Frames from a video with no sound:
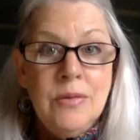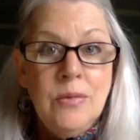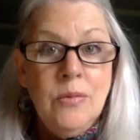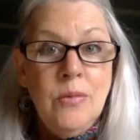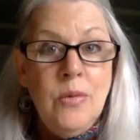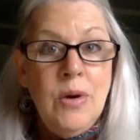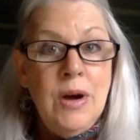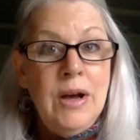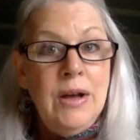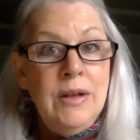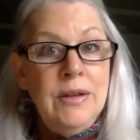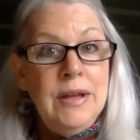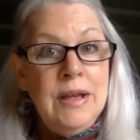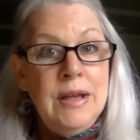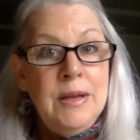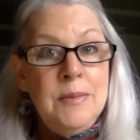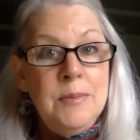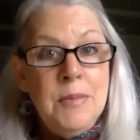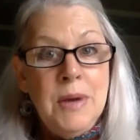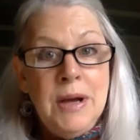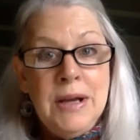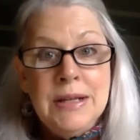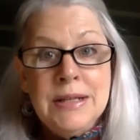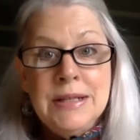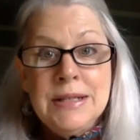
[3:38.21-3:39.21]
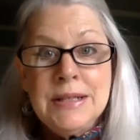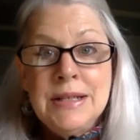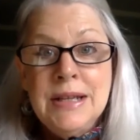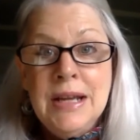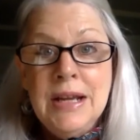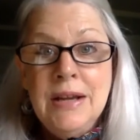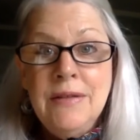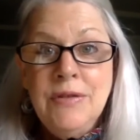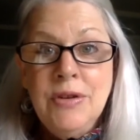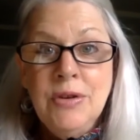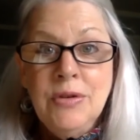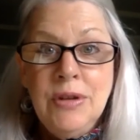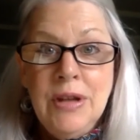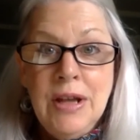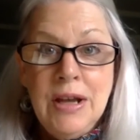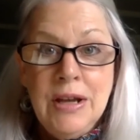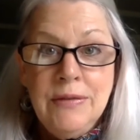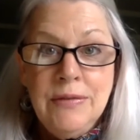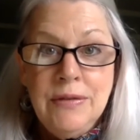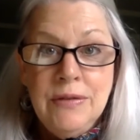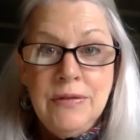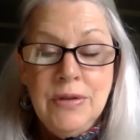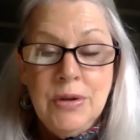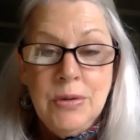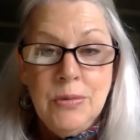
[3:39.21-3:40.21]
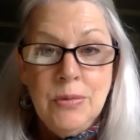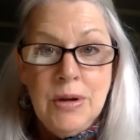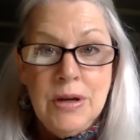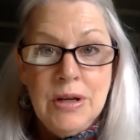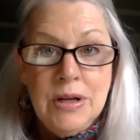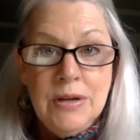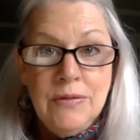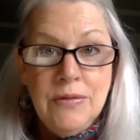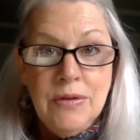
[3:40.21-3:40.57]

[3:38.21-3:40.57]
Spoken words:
while it might save your life if you're running